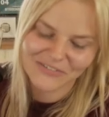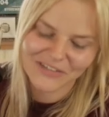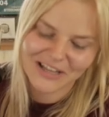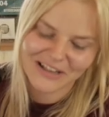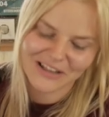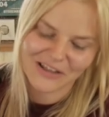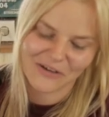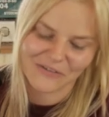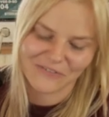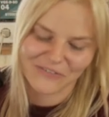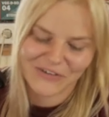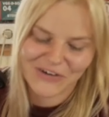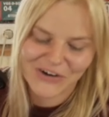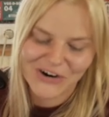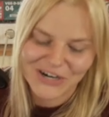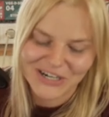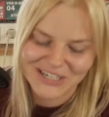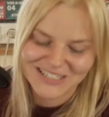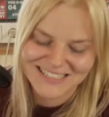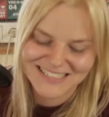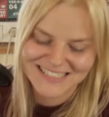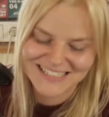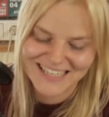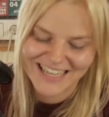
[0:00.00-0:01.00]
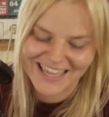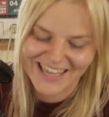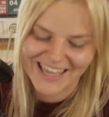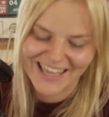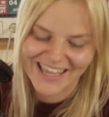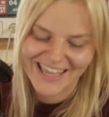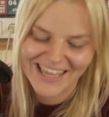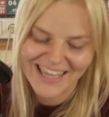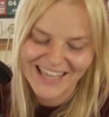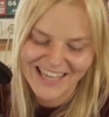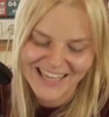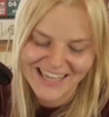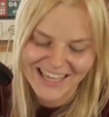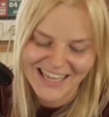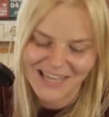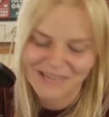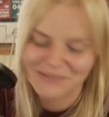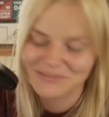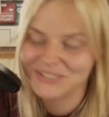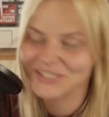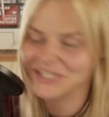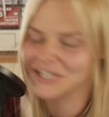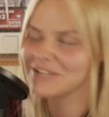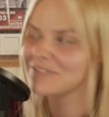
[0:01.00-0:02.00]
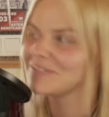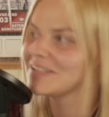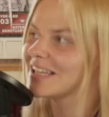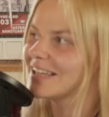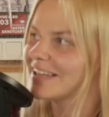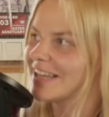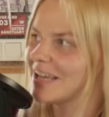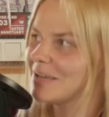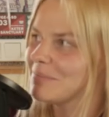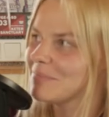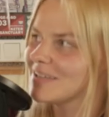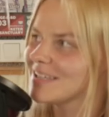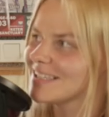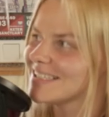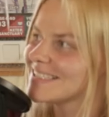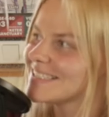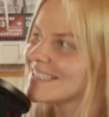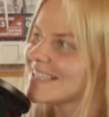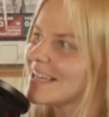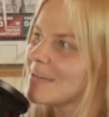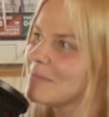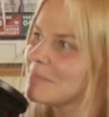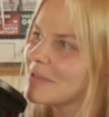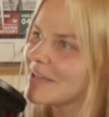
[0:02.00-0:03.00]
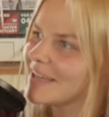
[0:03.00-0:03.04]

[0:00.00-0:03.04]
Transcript: Well, of course, the name is